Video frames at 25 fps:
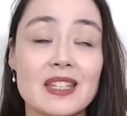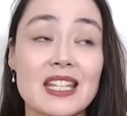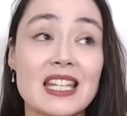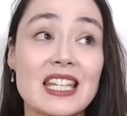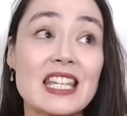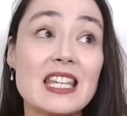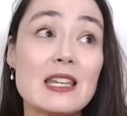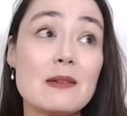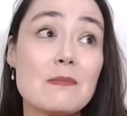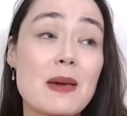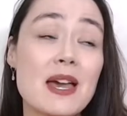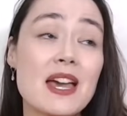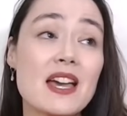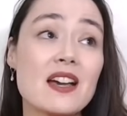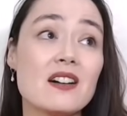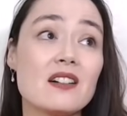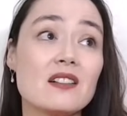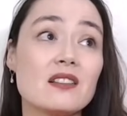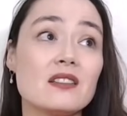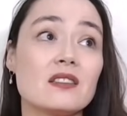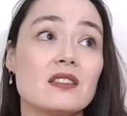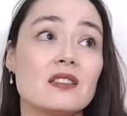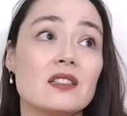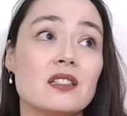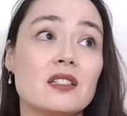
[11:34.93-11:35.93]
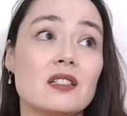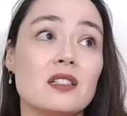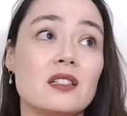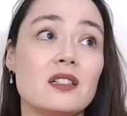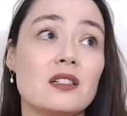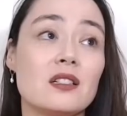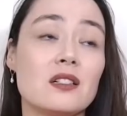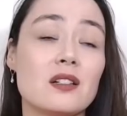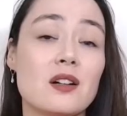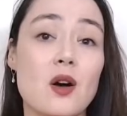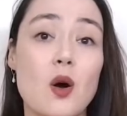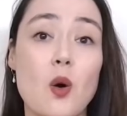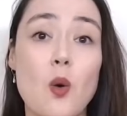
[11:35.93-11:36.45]
Email,
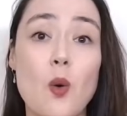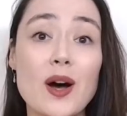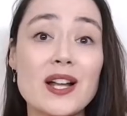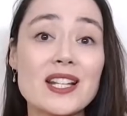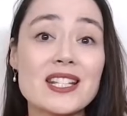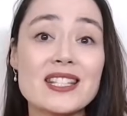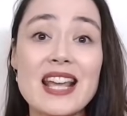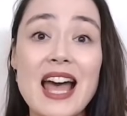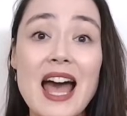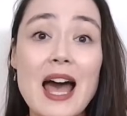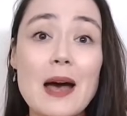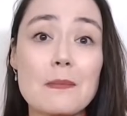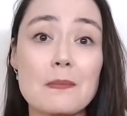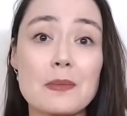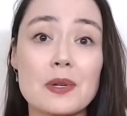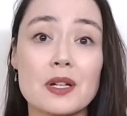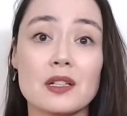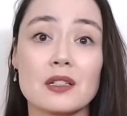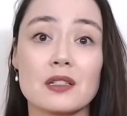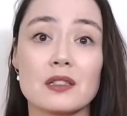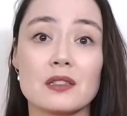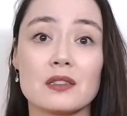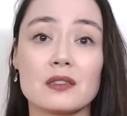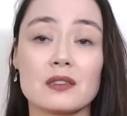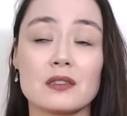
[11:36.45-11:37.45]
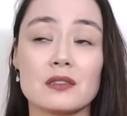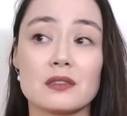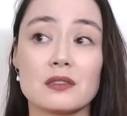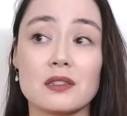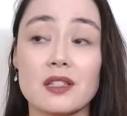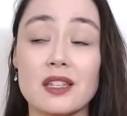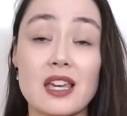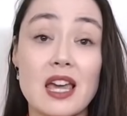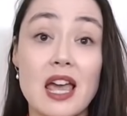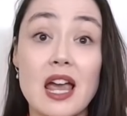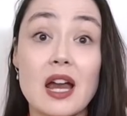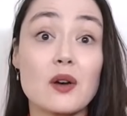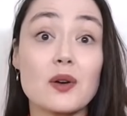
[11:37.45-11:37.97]
WhatsApp,
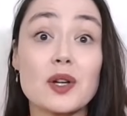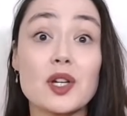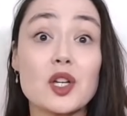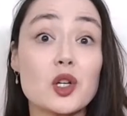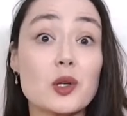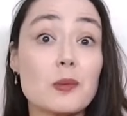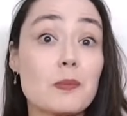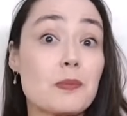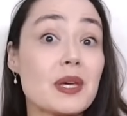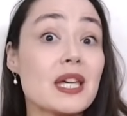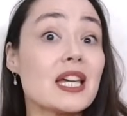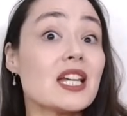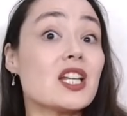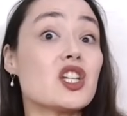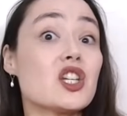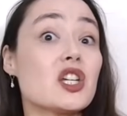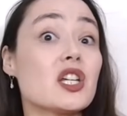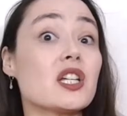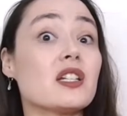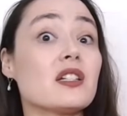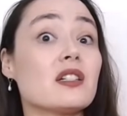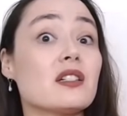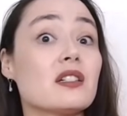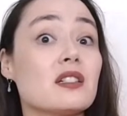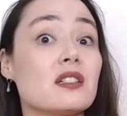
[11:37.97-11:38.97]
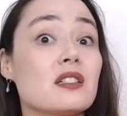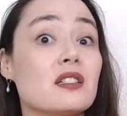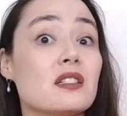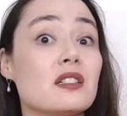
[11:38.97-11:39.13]
carrier pigeon?